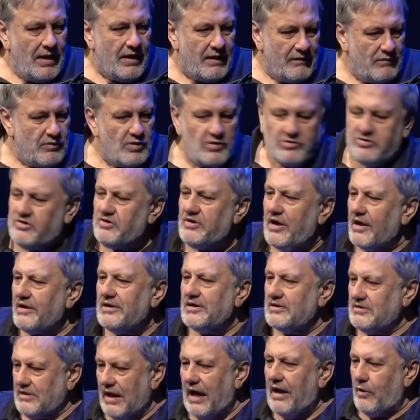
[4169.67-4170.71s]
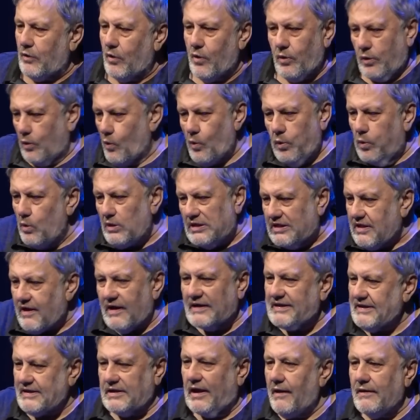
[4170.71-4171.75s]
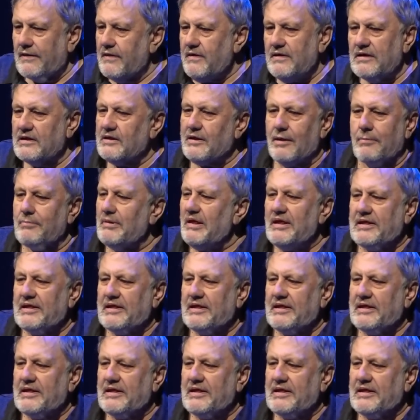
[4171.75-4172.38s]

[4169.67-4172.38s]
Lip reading: revolutionary terror, ultra-Stalinism,